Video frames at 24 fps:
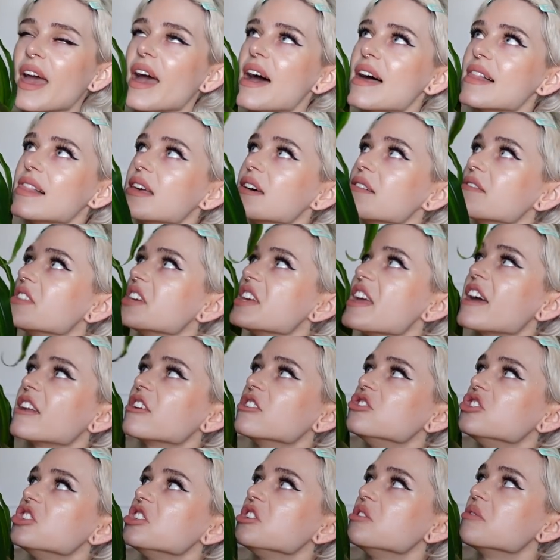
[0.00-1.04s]
I love the
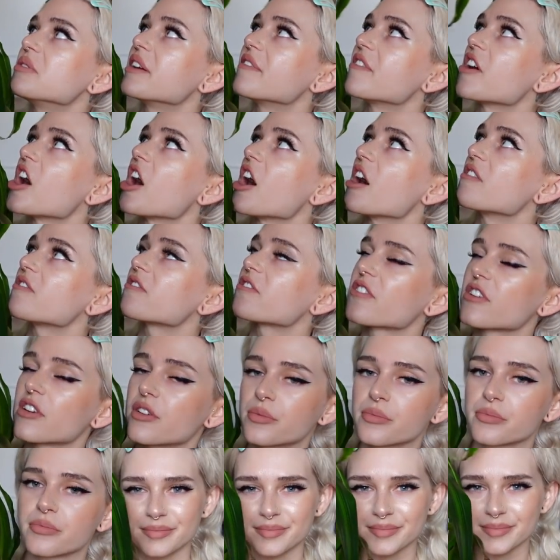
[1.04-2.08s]
energy you give off.
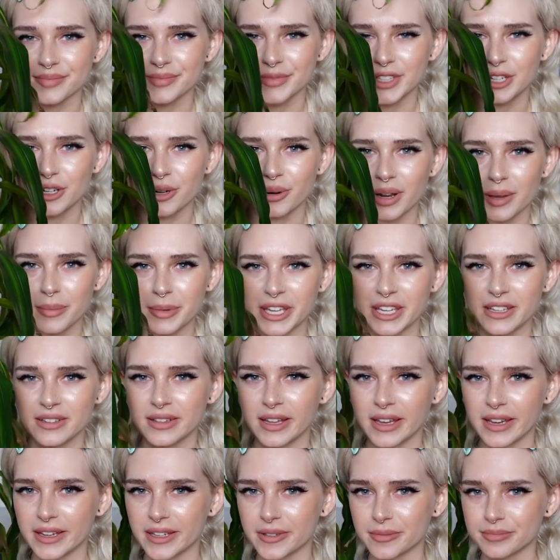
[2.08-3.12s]
You know what I mean?
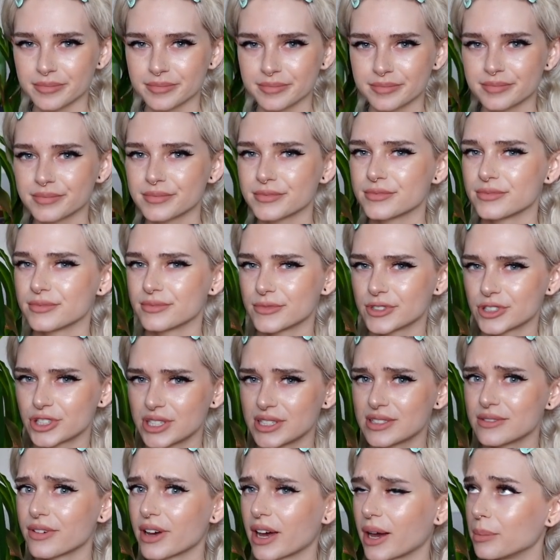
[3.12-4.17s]
Like,
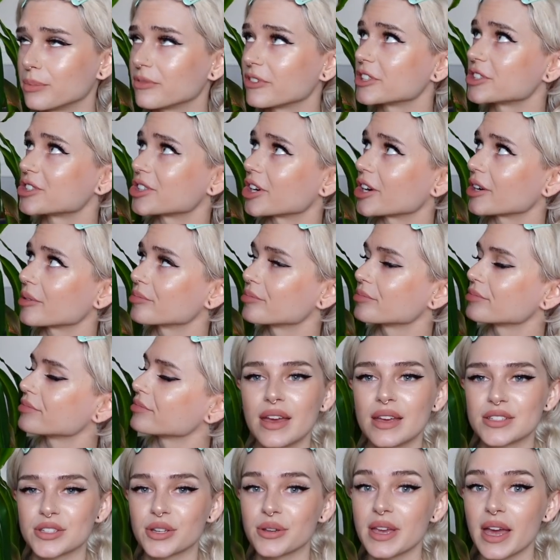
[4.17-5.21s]
she's a vibe for sure.
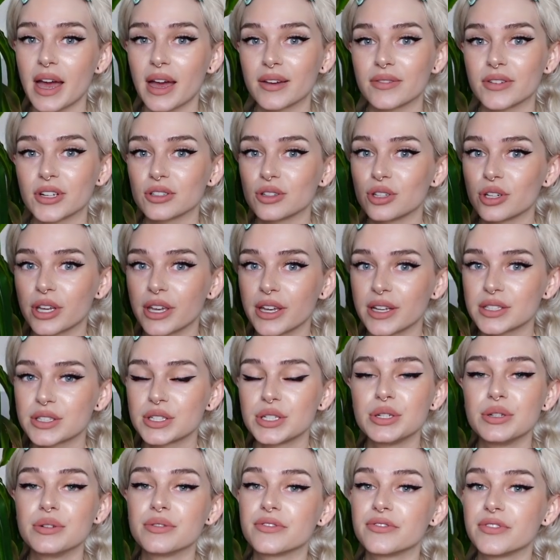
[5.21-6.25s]
So yeah, if you're looking
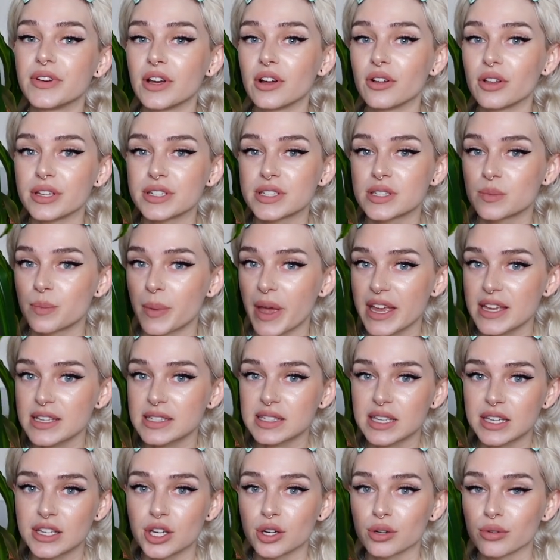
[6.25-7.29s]
to fill a space
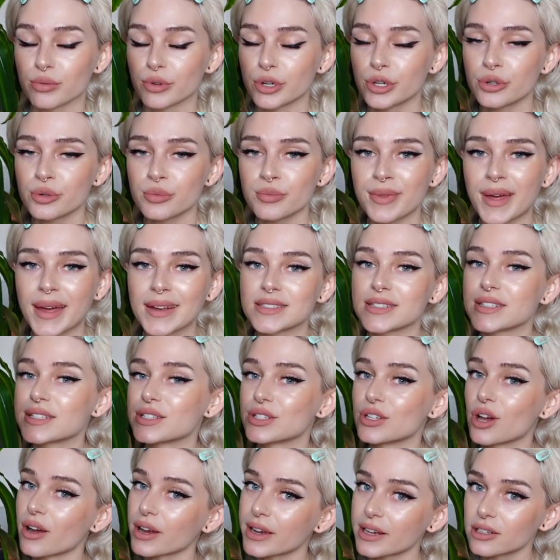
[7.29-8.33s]
in your room that does
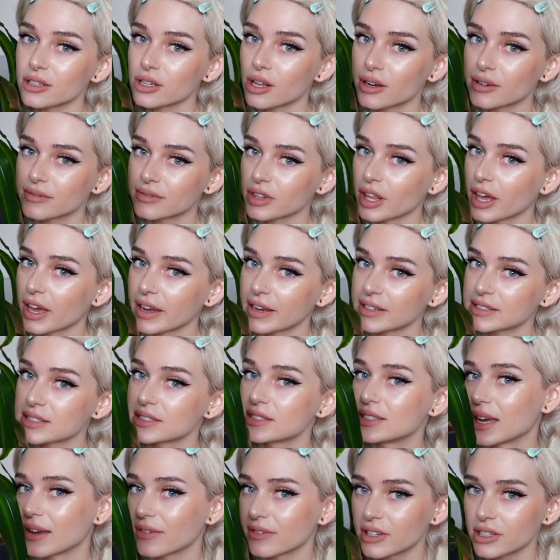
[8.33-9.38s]
not get a lot of light,
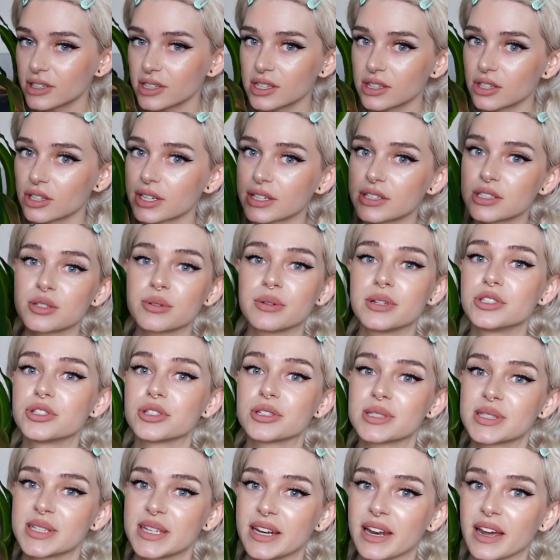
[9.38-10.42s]
definitely look into a
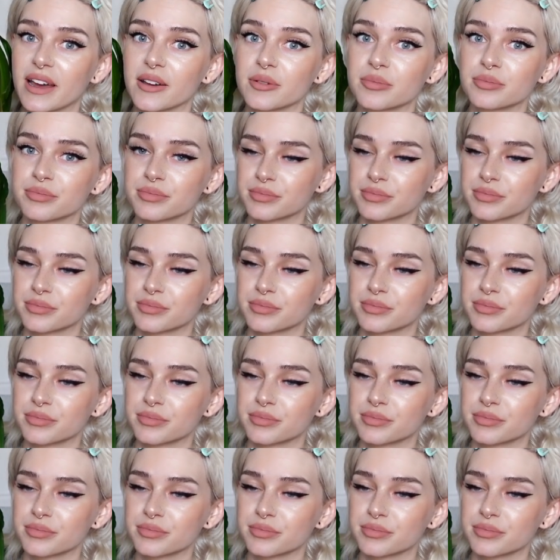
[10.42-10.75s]
Dracaena.